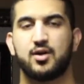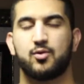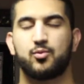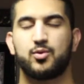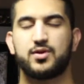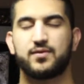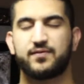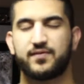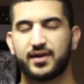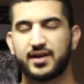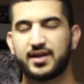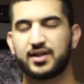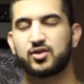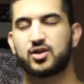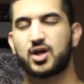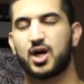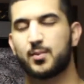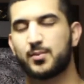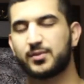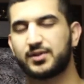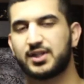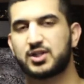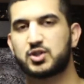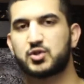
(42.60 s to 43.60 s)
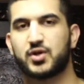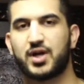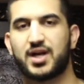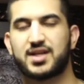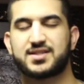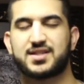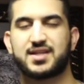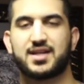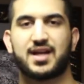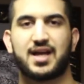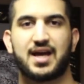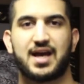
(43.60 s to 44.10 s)
we very commonly
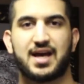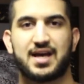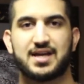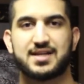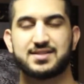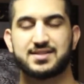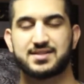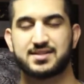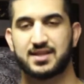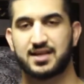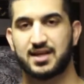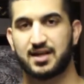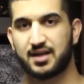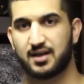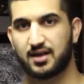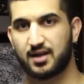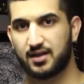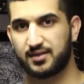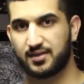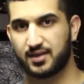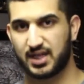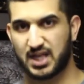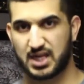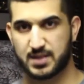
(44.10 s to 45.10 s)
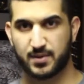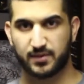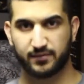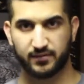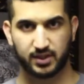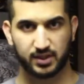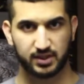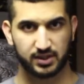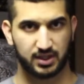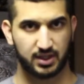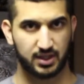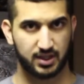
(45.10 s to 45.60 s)
translate it as in the name of
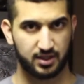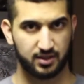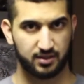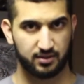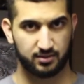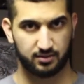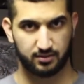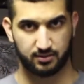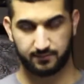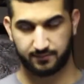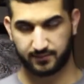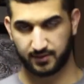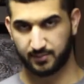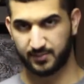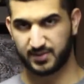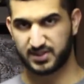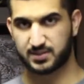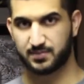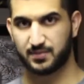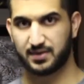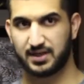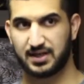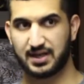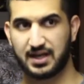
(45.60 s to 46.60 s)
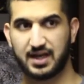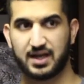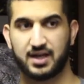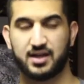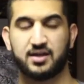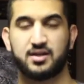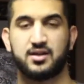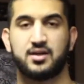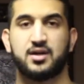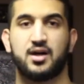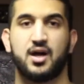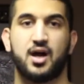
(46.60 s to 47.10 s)
Allah for
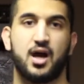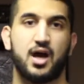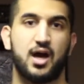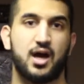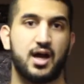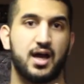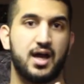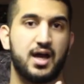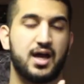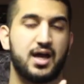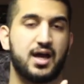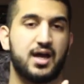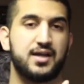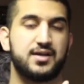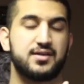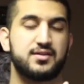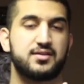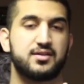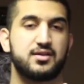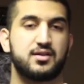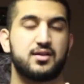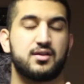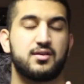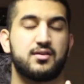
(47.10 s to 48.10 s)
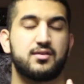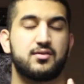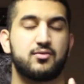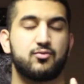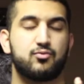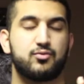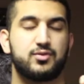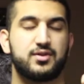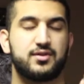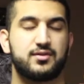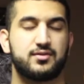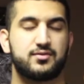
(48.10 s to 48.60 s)
Bismillah, and
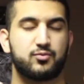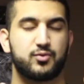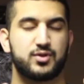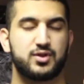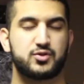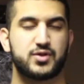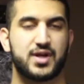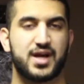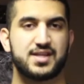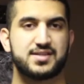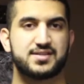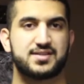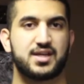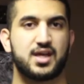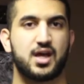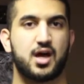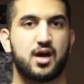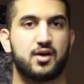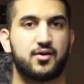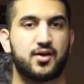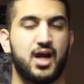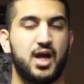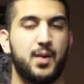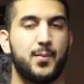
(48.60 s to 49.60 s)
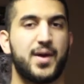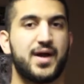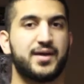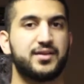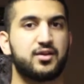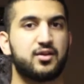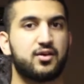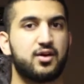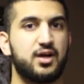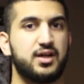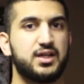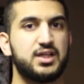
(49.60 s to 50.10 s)
we translate ar-Rahman
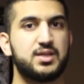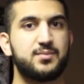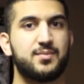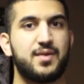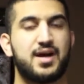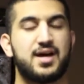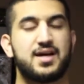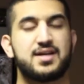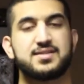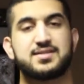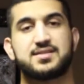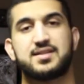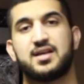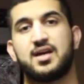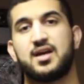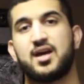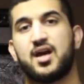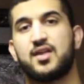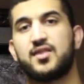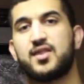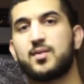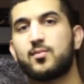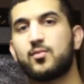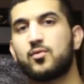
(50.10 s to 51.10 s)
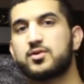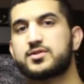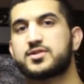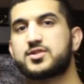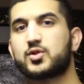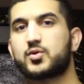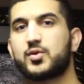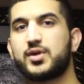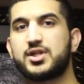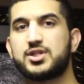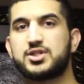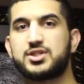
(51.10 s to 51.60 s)
ar-Rahim as the
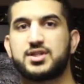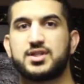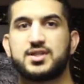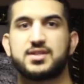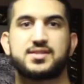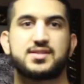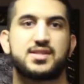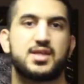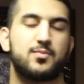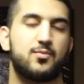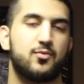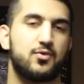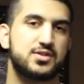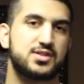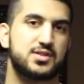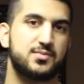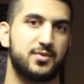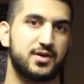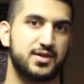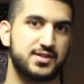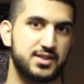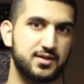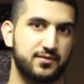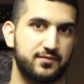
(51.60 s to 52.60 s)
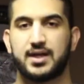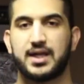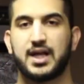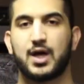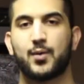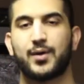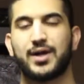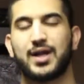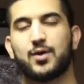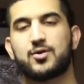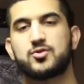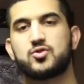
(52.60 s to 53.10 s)
most gracious, the most merciful.
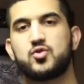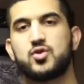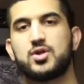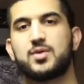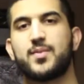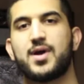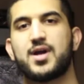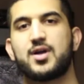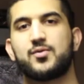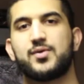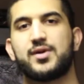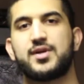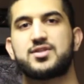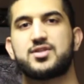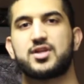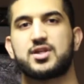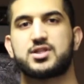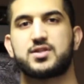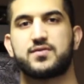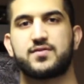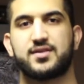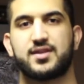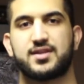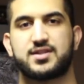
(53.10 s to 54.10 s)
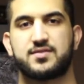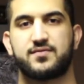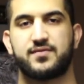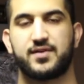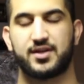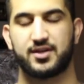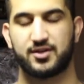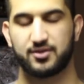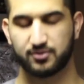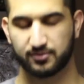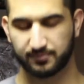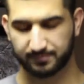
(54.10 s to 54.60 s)
Now, when I was doing my research for this
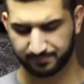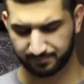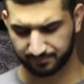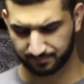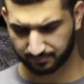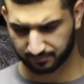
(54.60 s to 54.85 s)
video,